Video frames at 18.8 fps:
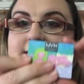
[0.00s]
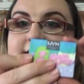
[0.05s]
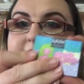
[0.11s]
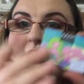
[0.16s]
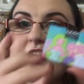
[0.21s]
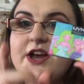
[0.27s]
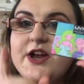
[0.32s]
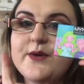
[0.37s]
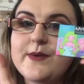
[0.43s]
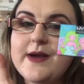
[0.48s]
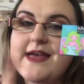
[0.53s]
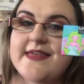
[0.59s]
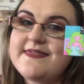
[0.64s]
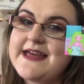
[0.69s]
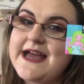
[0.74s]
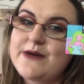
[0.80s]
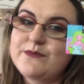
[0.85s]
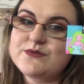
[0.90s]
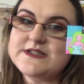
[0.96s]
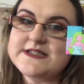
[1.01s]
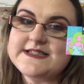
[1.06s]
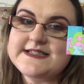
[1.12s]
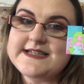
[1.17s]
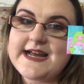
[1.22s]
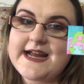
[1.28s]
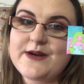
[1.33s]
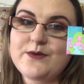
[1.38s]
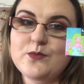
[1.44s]
So that was
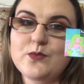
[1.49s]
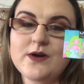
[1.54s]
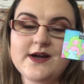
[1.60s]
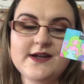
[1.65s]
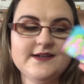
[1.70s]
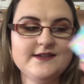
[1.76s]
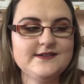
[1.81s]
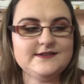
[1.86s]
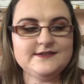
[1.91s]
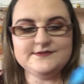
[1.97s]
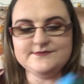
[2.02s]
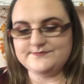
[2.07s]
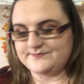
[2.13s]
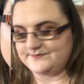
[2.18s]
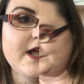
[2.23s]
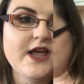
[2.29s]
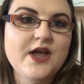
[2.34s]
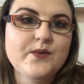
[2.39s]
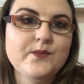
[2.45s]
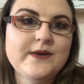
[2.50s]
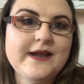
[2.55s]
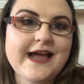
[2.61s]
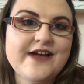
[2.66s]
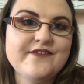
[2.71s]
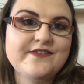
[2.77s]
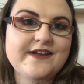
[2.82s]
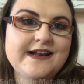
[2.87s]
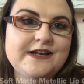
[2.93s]
day 1. We
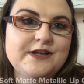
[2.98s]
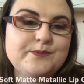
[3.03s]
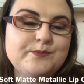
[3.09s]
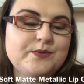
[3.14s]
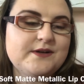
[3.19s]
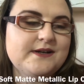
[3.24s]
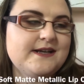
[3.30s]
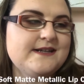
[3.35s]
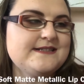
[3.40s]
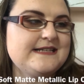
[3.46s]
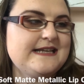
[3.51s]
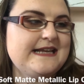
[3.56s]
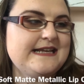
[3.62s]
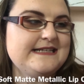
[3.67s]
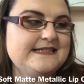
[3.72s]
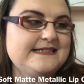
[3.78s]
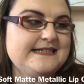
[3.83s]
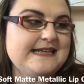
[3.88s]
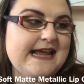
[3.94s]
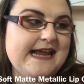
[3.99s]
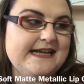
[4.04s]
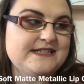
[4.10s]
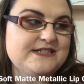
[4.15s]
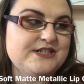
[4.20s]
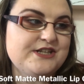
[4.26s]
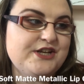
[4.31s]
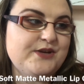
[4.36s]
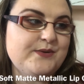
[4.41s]
have a lip product in day
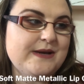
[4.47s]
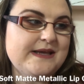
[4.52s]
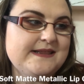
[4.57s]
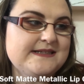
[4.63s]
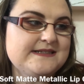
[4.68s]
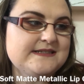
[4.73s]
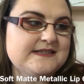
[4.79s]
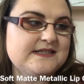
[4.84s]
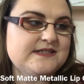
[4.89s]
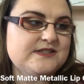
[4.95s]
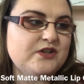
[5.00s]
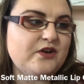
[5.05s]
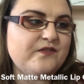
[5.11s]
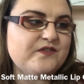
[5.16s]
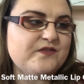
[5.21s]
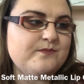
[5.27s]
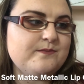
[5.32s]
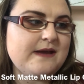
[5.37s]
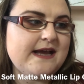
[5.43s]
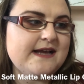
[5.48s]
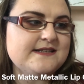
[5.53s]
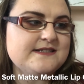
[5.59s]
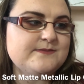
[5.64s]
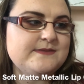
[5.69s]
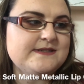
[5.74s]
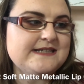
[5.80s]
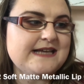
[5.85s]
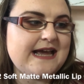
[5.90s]
2, and this is a soft
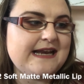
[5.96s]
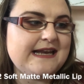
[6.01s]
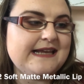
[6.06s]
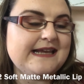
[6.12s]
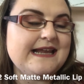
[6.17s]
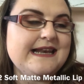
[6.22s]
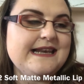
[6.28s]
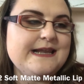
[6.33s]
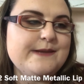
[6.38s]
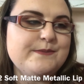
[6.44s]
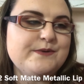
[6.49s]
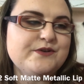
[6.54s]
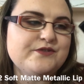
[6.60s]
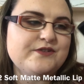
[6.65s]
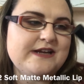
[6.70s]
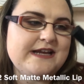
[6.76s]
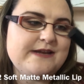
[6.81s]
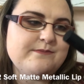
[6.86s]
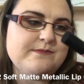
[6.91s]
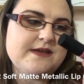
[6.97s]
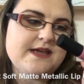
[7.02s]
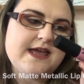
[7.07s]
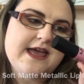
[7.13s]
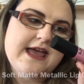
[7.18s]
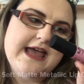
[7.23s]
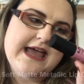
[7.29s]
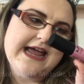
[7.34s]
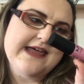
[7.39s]
matte metallic lip cream,
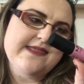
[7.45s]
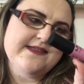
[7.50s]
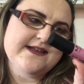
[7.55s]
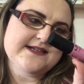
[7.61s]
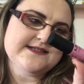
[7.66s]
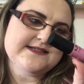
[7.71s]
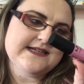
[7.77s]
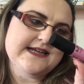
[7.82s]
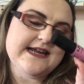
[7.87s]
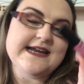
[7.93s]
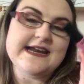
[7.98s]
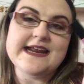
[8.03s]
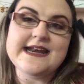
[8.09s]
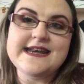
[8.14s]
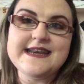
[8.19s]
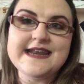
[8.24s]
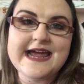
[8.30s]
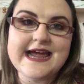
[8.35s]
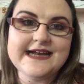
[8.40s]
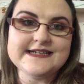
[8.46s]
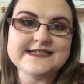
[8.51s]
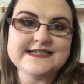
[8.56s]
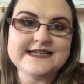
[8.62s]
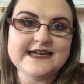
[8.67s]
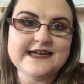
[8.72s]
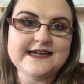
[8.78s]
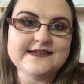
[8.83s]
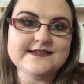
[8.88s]
and it's in
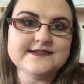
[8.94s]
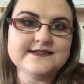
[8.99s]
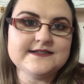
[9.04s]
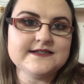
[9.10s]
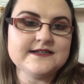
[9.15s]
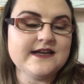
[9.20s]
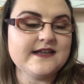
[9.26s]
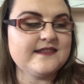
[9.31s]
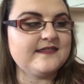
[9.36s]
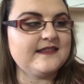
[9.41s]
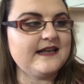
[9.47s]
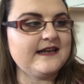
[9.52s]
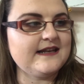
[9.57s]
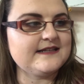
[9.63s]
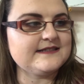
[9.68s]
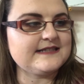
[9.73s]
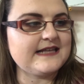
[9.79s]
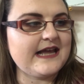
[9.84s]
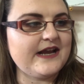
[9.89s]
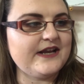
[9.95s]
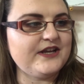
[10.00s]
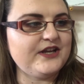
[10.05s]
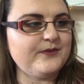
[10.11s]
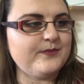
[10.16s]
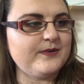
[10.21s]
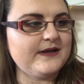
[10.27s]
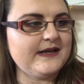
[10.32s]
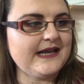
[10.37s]
NANTES. I think that's how
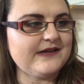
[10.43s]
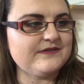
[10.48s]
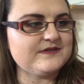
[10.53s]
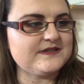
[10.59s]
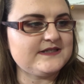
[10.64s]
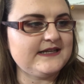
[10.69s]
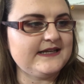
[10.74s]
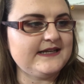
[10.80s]
you pronounce